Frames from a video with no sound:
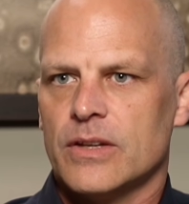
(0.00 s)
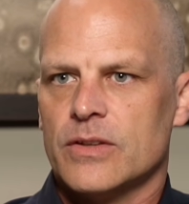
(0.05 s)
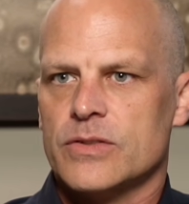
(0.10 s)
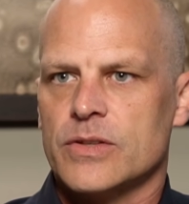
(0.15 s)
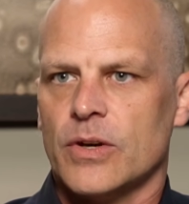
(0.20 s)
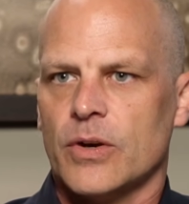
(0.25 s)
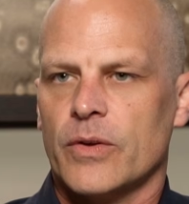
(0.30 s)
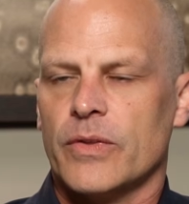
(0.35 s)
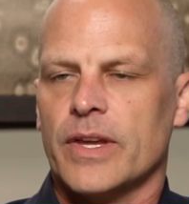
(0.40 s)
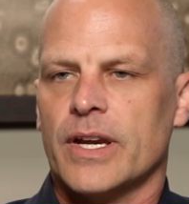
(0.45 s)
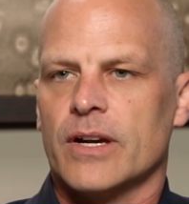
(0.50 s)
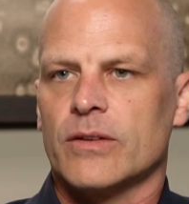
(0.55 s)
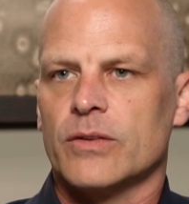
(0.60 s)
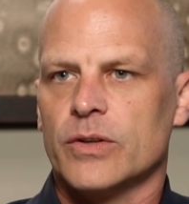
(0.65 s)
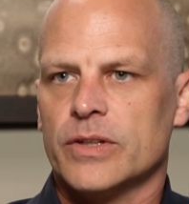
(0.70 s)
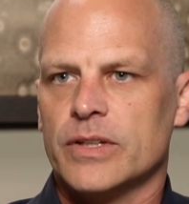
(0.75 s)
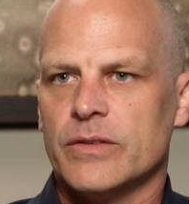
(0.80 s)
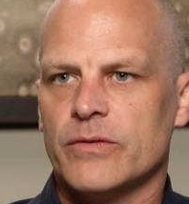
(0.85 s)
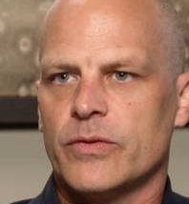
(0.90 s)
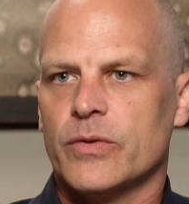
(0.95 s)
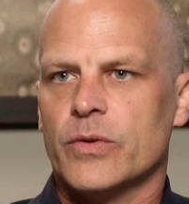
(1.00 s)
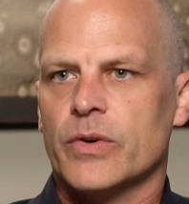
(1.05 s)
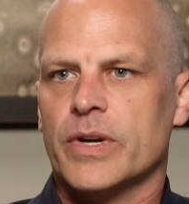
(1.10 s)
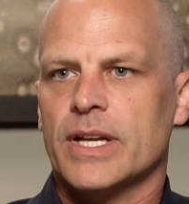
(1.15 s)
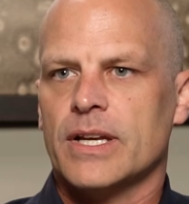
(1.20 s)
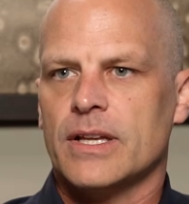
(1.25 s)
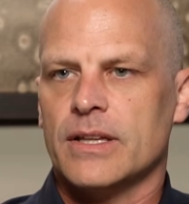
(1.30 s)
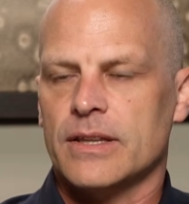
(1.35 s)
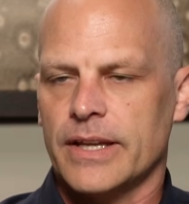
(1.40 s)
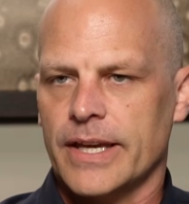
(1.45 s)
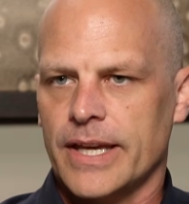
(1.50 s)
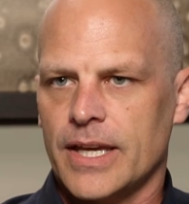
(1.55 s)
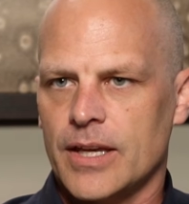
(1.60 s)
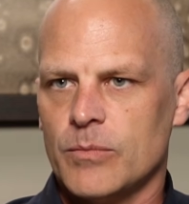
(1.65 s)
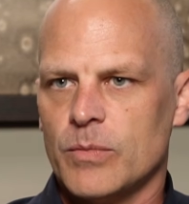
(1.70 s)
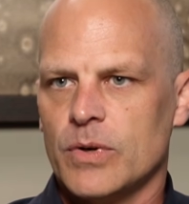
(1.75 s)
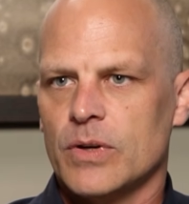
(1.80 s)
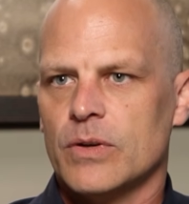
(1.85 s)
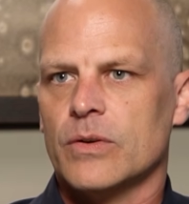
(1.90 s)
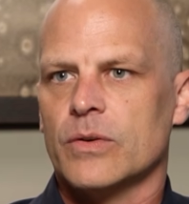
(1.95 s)
So they are looking for a
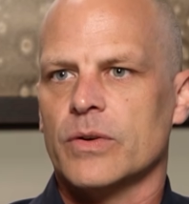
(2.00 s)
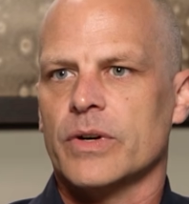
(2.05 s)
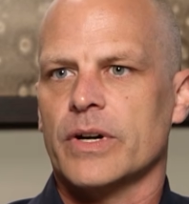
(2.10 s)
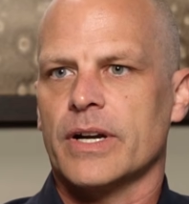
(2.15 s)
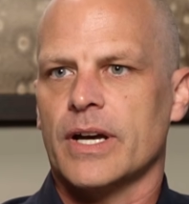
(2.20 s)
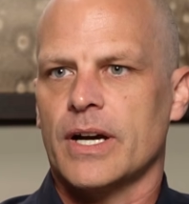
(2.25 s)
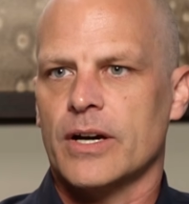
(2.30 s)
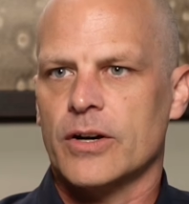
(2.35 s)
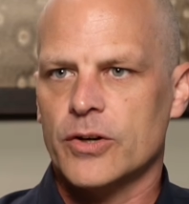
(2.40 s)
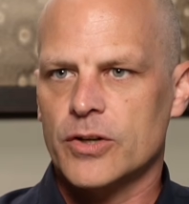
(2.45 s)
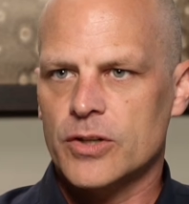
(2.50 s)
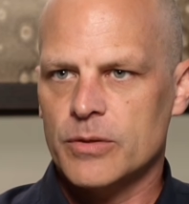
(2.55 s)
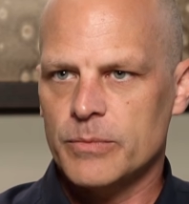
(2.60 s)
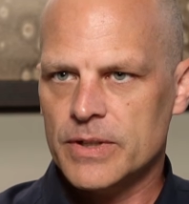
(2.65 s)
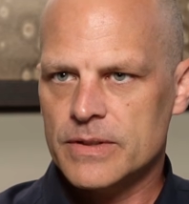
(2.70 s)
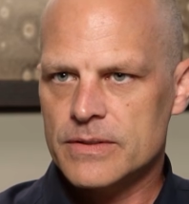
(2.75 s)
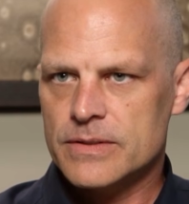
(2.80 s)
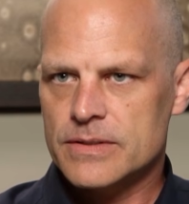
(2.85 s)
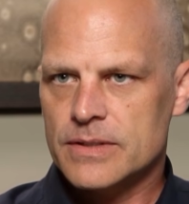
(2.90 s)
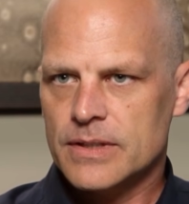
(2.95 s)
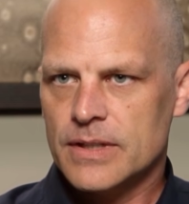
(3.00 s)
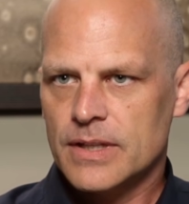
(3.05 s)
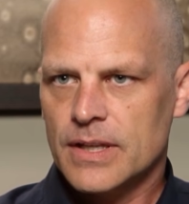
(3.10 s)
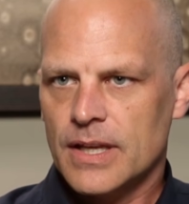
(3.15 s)
claim or an argument,